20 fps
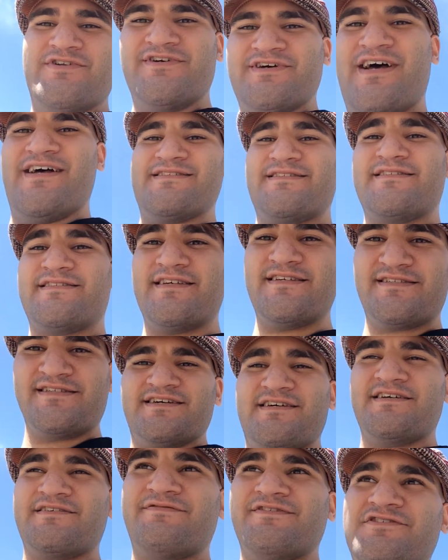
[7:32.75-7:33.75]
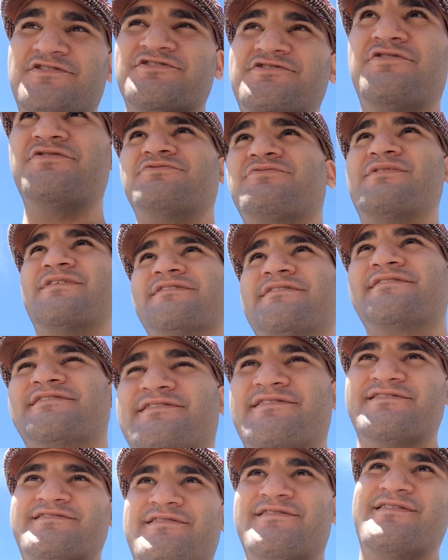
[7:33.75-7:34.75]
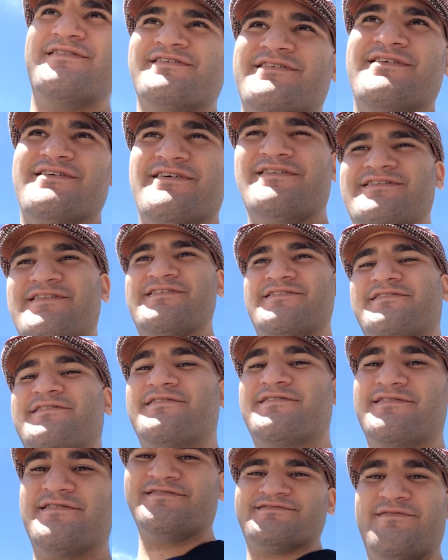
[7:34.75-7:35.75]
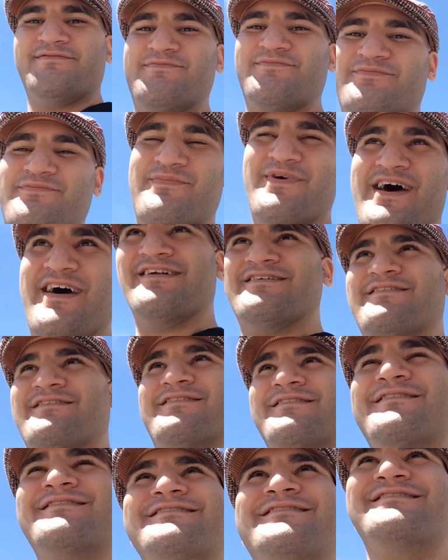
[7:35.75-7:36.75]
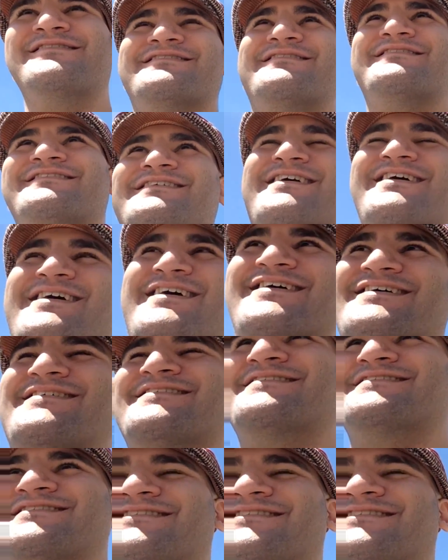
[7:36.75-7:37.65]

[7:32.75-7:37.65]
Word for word: gonna have to say Sonic Adventure 2 wins in this battle. Ha.